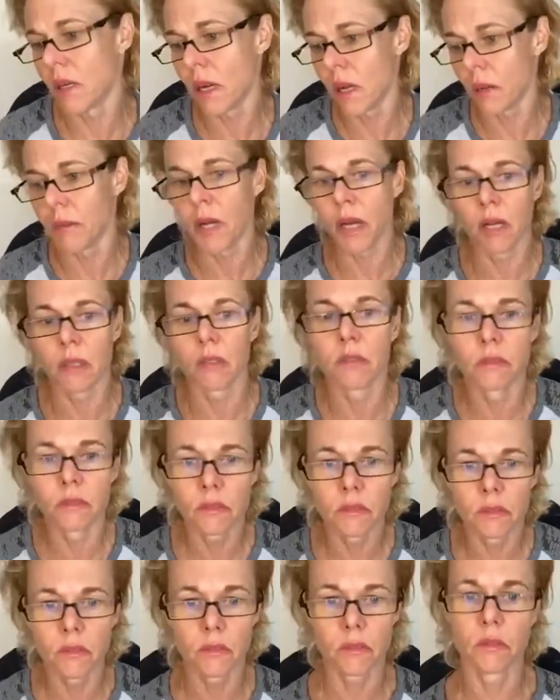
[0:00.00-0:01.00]
I'm not
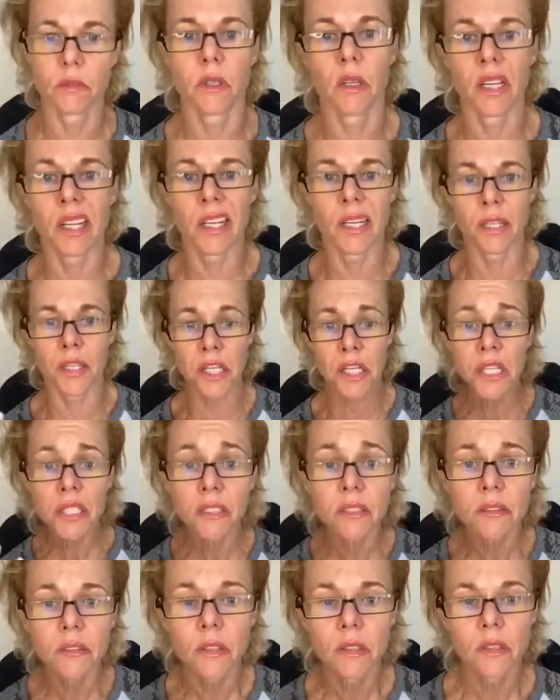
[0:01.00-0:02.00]
an Indian.